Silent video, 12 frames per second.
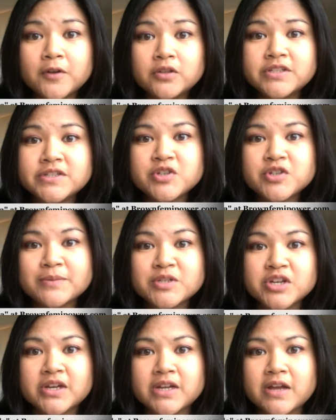
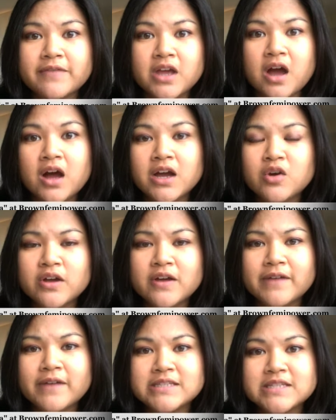description of the ongoing
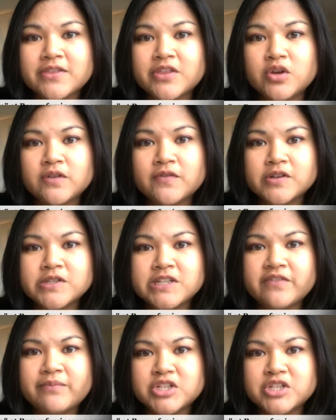events at the University
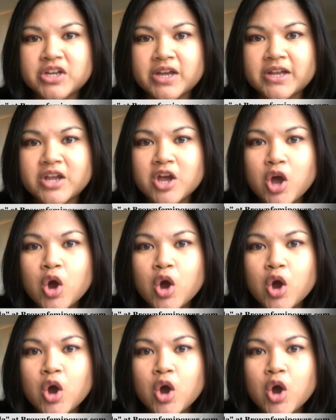of Michigan